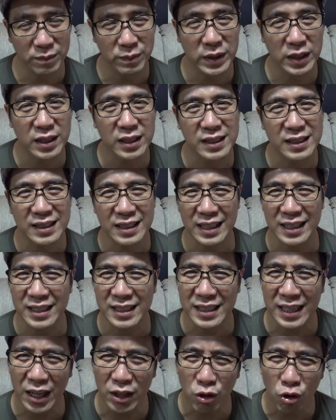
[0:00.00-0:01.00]
because they
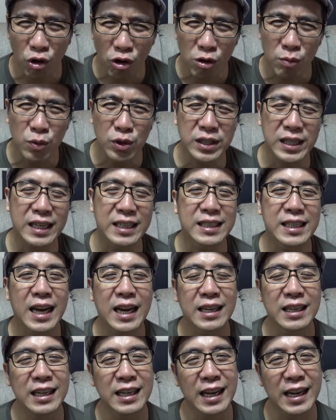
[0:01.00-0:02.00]
sound almost
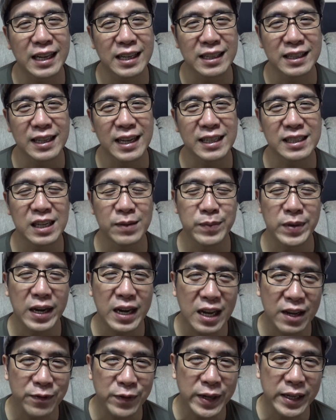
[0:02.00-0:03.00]
exactly like an
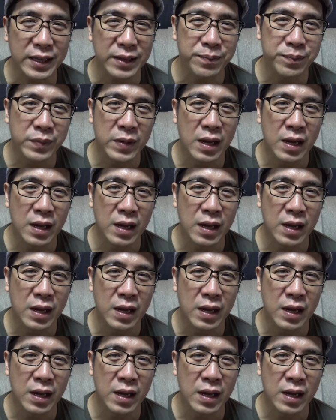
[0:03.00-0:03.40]
SM11